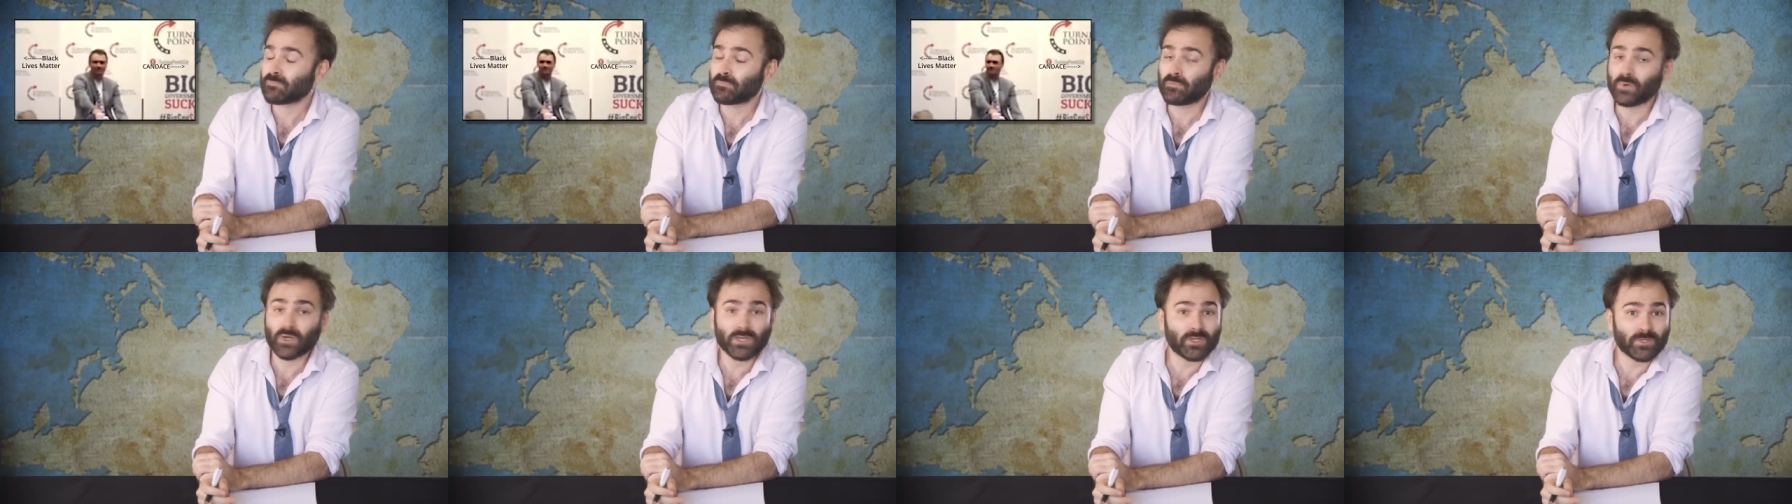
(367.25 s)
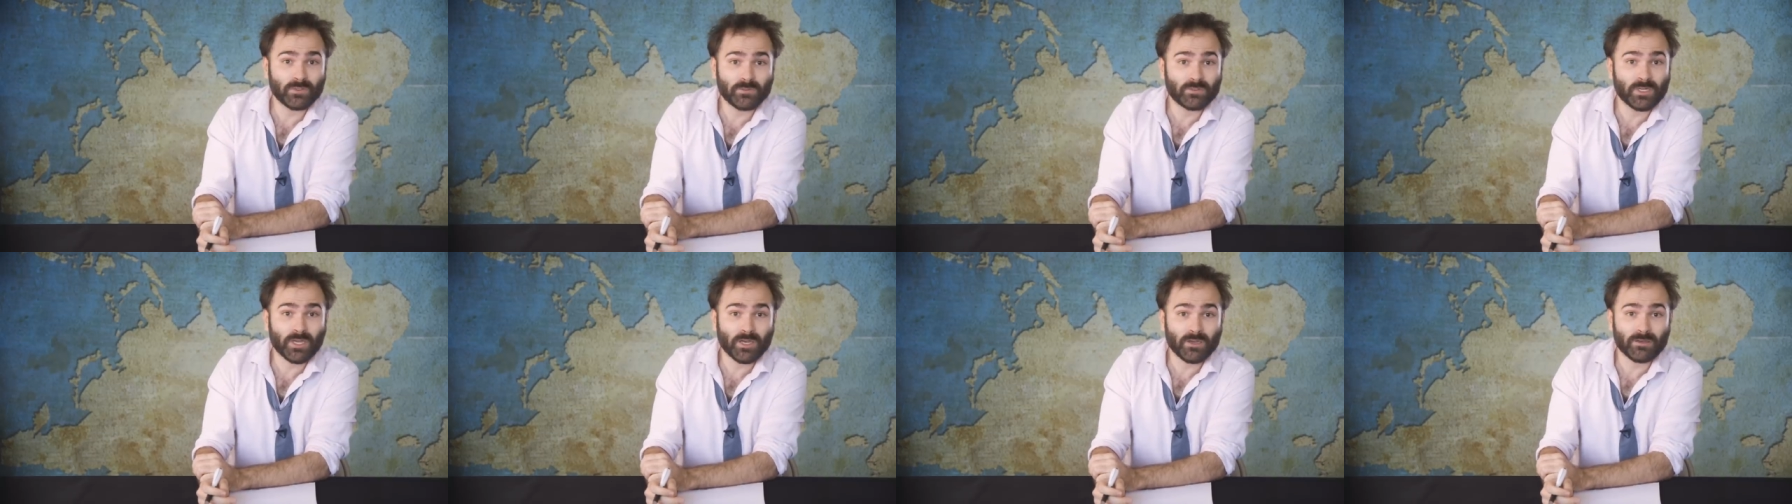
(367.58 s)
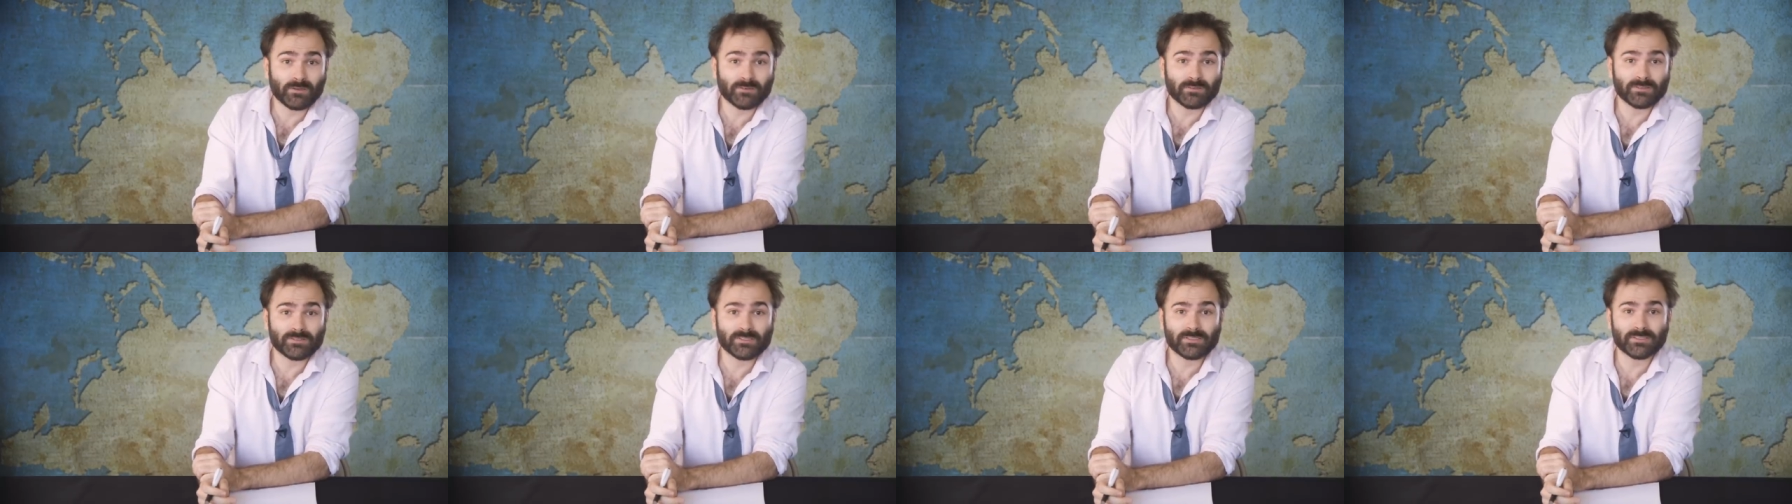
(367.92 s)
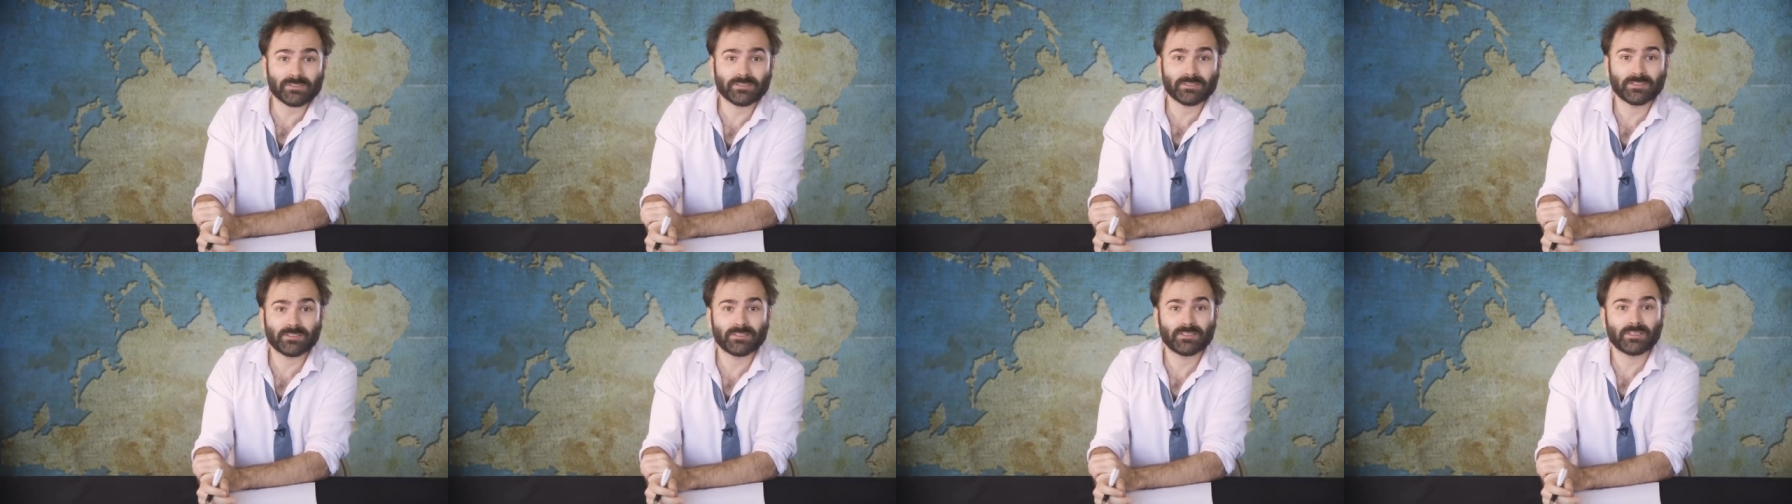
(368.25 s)
But who
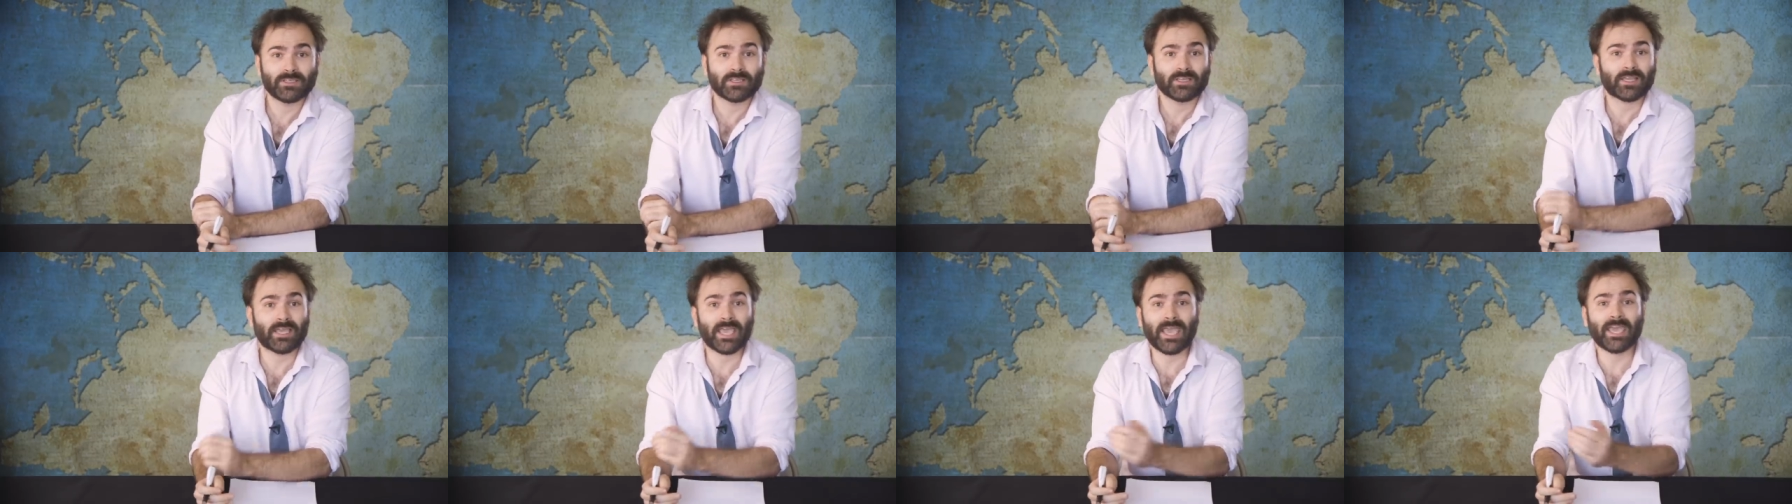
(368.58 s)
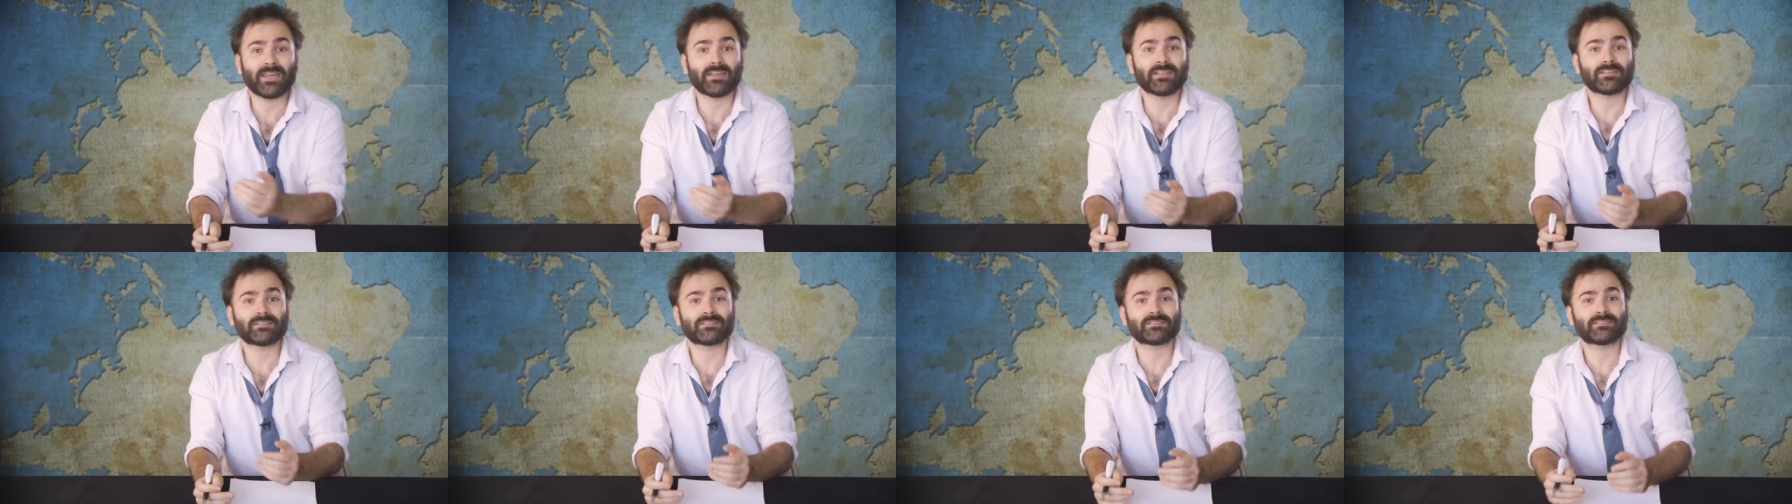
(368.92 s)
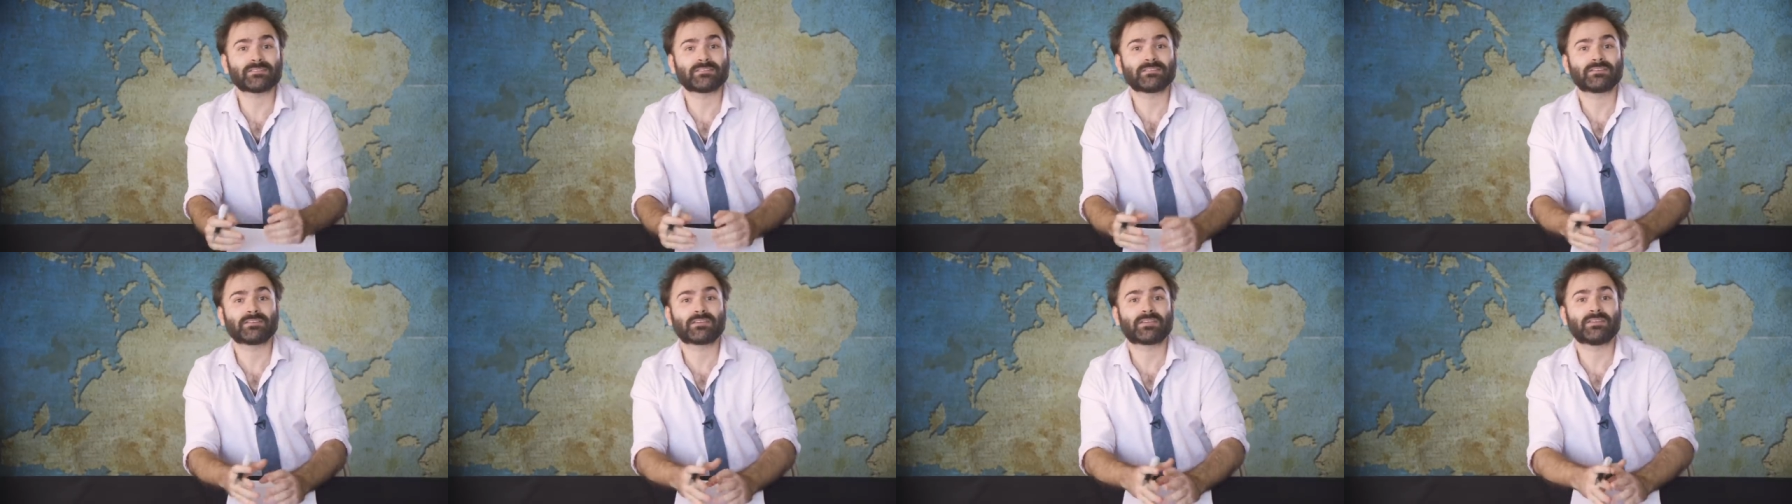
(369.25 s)
knows? Candace